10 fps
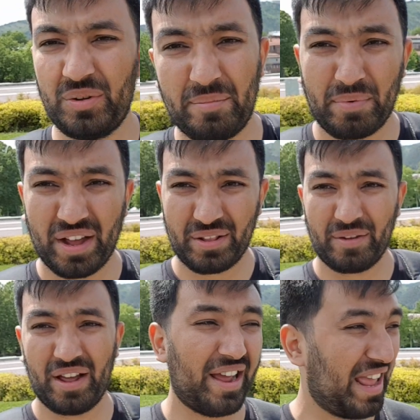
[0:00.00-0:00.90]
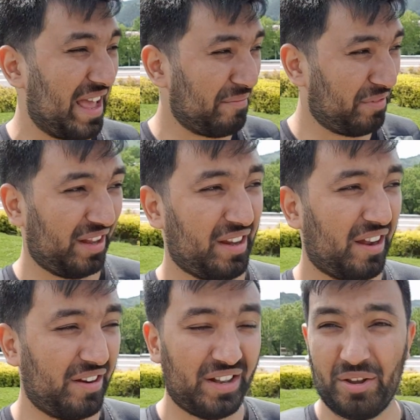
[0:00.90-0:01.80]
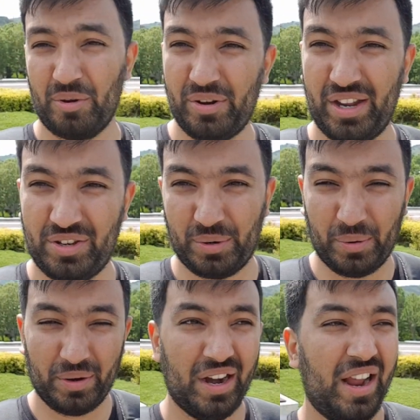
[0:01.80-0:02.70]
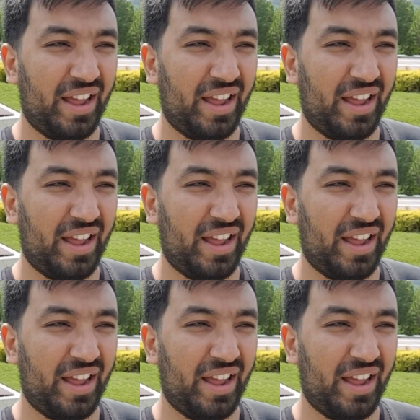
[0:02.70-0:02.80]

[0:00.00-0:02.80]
And by the way, I am still currently on a tour